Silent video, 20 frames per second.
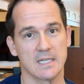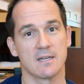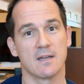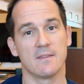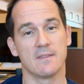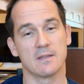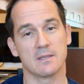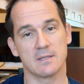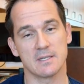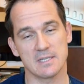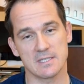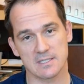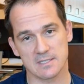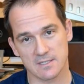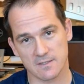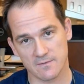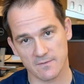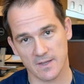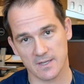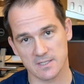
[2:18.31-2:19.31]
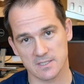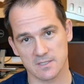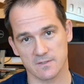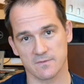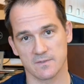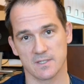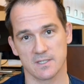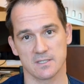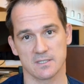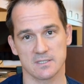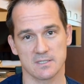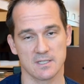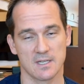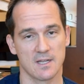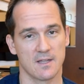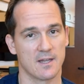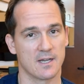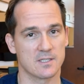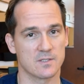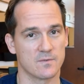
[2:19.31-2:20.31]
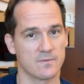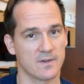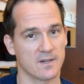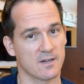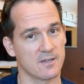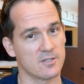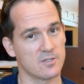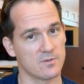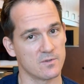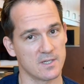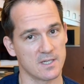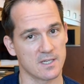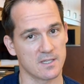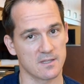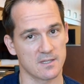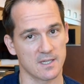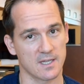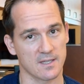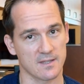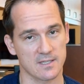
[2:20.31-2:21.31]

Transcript: and the least invasiveness, that's a very unique thing.